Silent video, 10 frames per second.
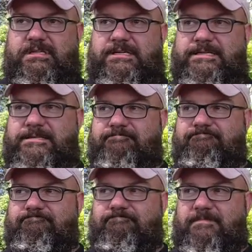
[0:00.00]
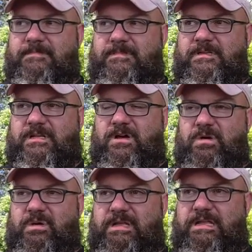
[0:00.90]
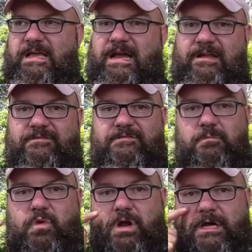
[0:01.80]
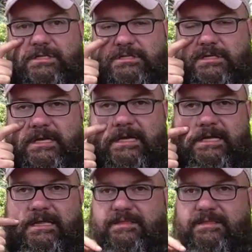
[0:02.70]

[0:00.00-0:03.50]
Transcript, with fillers: um, you know, any kind of brush, uh,